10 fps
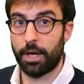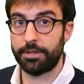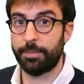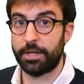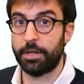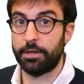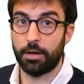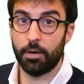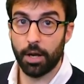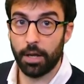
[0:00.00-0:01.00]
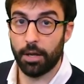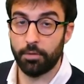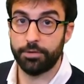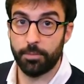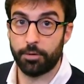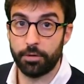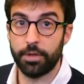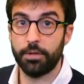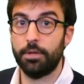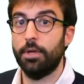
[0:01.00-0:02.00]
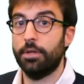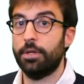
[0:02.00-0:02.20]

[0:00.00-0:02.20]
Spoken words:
aspects that are also important,